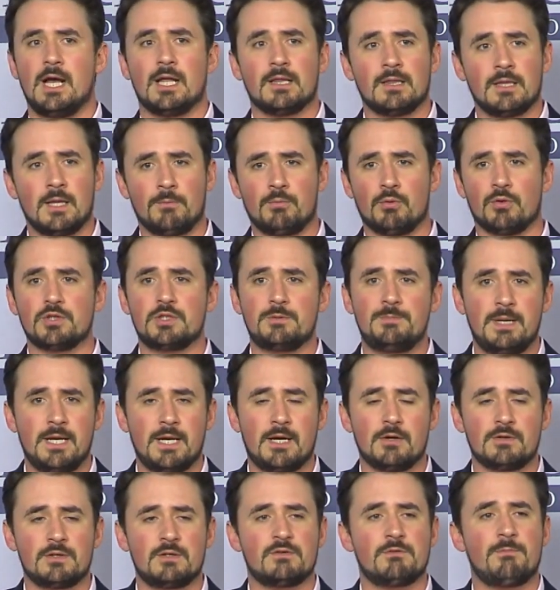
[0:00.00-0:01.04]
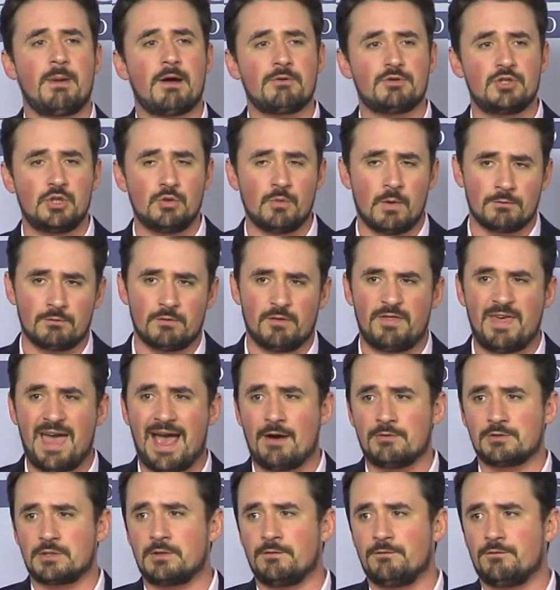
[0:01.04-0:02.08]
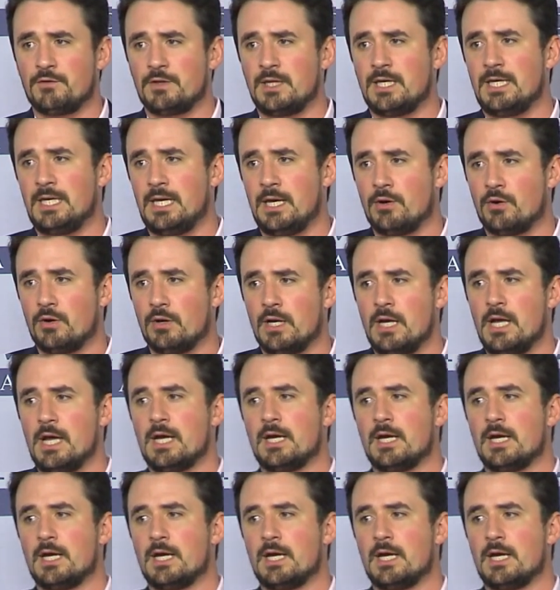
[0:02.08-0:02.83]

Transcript: Liberal speakers is about two hundred thousand for the year.